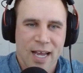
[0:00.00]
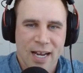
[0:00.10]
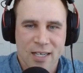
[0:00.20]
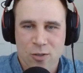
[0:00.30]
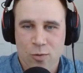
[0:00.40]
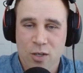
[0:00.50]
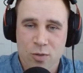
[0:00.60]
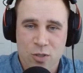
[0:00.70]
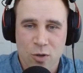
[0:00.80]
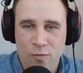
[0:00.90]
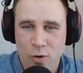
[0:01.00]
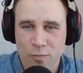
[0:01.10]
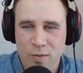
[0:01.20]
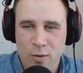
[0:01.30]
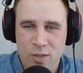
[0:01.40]
And so it was
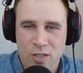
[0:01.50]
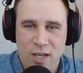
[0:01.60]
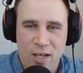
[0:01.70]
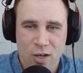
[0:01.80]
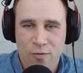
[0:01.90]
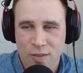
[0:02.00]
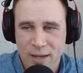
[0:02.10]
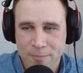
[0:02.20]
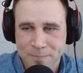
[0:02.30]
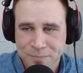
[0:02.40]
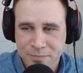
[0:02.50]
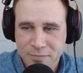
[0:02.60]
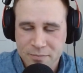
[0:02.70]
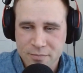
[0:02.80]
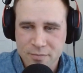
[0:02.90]
twofold. It was good for them
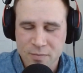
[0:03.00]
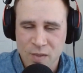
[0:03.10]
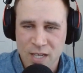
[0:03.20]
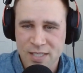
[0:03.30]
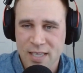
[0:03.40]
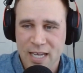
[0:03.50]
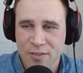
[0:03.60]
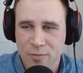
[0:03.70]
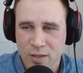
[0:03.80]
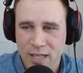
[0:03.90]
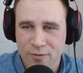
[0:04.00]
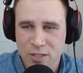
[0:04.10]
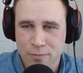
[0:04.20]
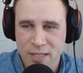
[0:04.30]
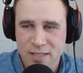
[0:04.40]
because it allowed them to
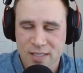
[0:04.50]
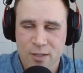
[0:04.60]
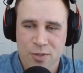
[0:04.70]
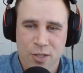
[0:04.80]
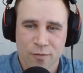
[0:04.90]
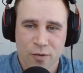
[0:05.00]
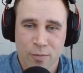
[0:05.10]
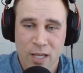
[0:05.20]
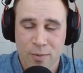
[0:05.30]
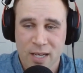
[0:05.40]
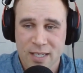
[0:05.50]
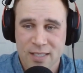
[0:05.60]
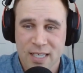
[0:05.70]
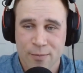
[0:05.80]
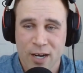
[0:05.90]
leverage the business. And it was good for me
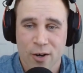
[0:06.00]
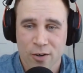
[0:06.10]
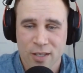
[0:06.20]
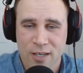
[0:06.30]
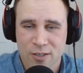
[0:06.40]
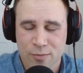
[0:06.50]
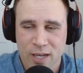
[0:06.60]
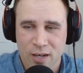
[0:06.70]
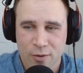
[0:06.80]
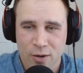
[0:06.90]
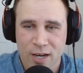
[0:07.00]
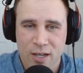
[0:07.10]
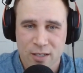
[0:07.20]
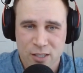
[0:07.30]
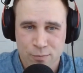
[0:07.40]
because in my early years of my career, I
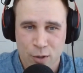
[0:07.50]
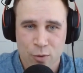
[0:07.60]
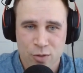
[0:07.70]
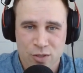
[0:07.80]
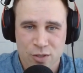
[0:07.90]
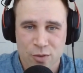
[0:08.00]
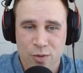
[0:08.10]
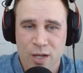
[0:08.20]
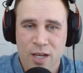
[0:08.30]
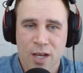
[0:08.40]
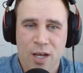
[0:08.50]
got exposed to